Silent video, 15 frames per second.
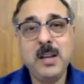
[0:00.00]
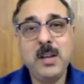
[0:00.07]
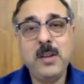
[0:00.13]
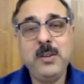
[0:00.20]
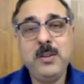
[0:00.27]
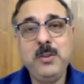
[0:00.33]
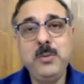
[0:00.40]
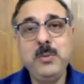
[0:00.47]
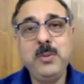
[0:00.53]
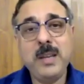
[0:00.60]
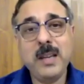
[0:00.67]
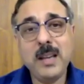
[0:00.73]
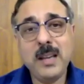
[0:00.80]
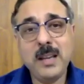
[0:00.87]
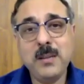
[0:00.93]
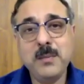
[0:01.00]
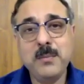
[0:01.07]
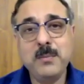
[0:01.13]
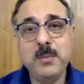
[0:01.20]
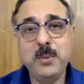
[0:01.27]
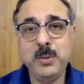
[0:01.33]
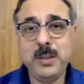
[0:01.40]
you
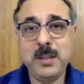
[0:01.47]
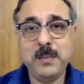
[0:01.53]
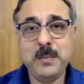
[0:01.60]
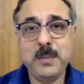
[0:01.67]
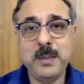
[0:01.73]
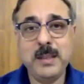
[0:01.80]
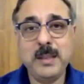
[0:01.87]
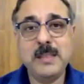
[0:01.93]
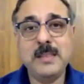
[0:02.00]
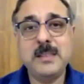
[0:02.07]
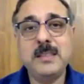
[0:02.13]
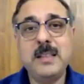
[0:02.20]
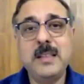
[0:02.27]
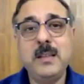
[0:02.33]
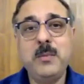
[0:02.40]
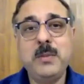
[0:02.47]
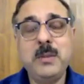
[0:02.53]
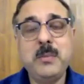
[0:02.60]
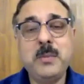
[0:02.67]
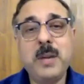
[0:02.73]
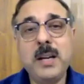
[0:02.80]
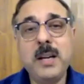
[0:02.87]
can boot up a cell with
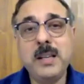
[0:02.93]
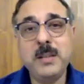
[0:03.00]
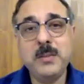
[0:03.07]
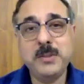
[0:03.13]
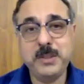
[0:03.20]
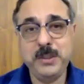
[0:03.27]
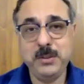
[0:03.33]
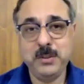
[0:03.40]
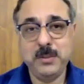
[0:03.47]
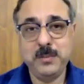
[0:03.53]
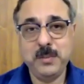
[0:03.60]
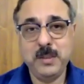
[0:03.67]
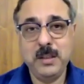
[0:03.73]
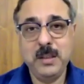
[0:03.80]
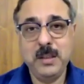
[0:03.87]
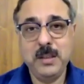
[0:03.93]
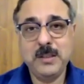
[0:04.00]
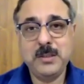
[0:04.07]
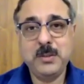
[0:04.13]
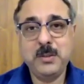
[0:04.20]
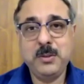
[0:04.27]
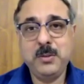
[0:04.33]
a brand new genome.
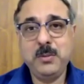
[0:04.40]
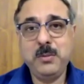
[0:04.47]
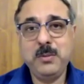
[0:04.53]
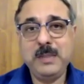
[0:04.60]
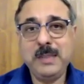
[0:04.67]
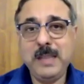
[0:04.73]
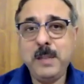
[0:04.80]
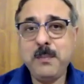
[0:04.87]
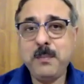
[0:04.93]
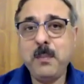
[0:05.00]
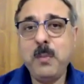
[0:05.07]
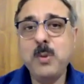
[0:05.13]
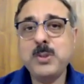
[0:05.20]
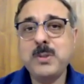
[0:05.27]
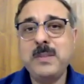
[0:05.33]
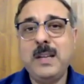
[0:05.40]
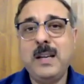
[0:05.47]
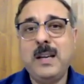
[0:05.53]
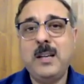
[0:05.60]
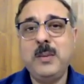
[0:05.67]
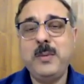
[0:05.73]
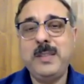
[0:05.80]
So you keep most of the
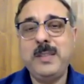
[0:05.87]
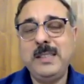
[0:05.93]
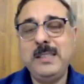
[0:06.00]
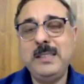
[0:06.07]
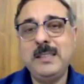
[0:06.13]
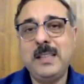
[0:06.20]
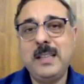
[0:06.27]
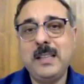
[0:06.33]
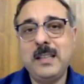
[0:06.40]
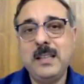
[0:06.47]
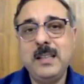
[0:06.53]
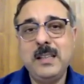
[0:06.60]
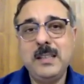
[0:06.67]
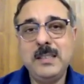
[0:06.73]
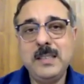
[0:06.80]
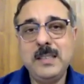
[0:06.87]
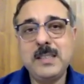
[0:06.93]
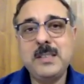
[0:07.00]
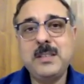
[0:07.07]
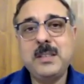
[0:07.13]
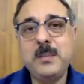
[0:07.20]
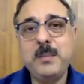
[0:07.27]
hardware intact,
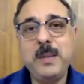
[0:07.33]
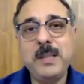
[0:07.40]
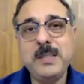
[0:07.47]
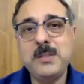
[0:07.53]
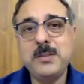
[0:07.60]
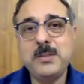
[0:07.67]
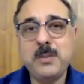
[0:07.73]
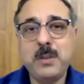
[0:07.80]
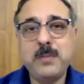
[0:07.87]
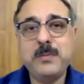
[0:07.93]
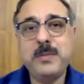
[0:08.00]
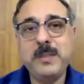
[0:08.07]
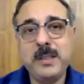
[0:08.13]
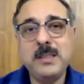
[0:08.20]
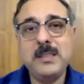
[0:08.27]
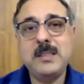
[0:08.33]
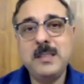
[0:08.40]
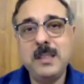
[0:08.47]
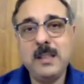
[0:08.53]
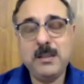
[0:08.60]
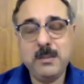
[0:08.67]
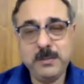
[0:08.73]
just replace the software, and
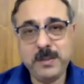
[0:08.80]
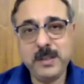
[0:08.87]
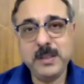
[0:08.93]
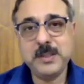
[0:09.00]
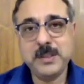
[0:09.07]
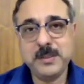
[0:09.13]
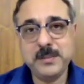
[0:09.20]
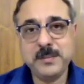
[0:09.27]
still it will function.